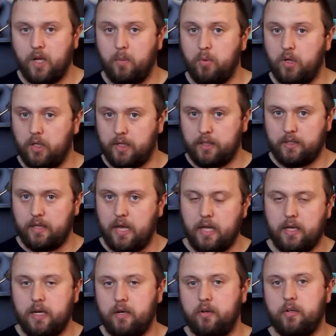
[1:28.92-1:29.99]
I'll put a link to
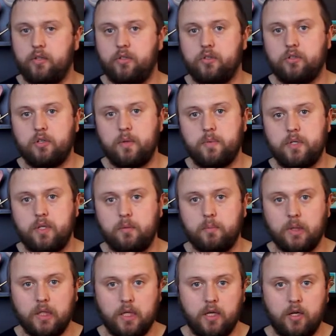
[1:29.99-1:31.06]
that down in the description
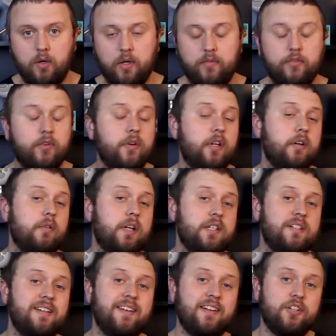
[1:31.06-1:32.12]
below if you're
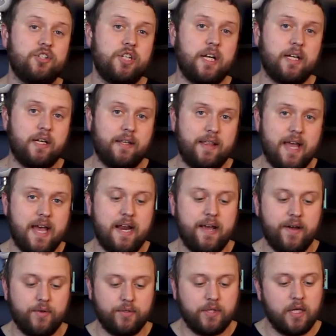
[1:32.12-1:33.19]
interested in checking that
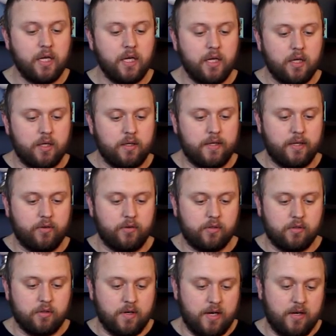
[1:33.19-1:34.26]
out. Dale
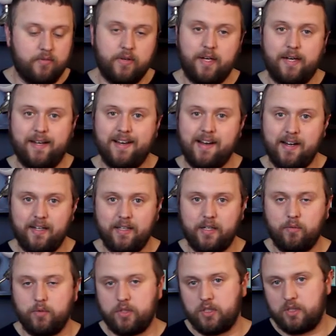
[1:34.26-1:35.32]
DeGroff, a highly
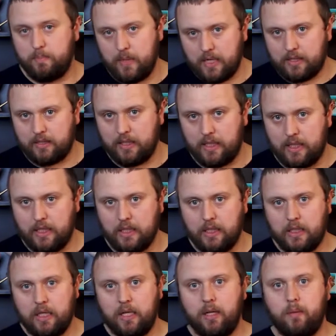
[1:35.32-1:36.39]
respected
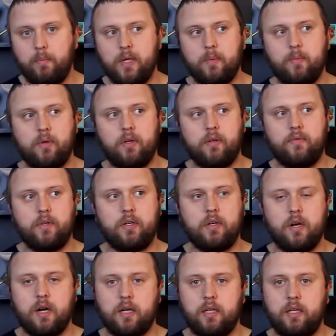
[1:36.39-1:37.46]
member of the
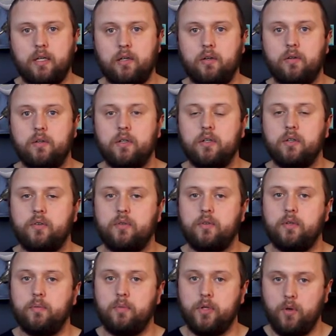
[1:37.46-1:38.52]
cocktail
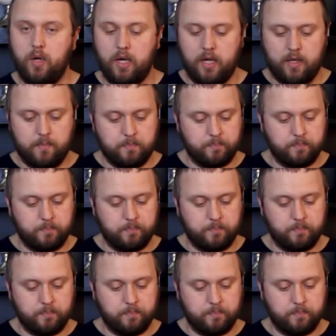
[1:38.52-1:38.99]
community.